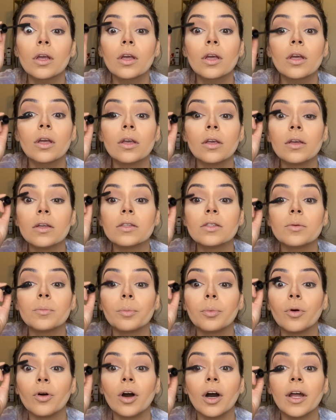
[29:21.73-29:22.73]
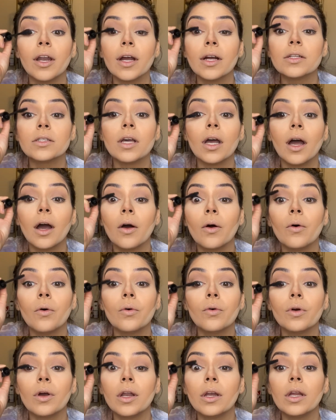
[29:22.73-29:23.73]
get some product out.
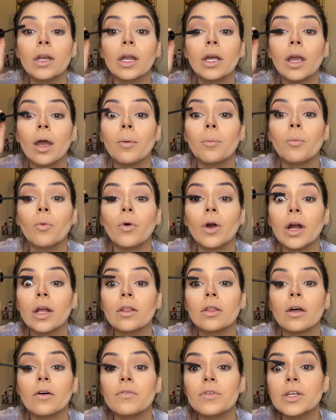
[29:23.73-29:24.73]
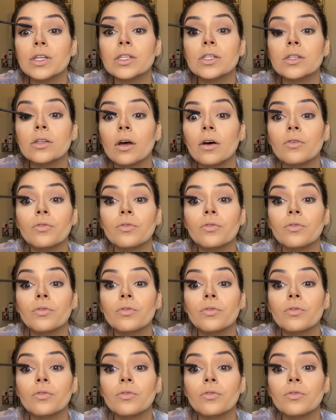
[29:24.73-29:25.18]
I need to get more. I love this stuff.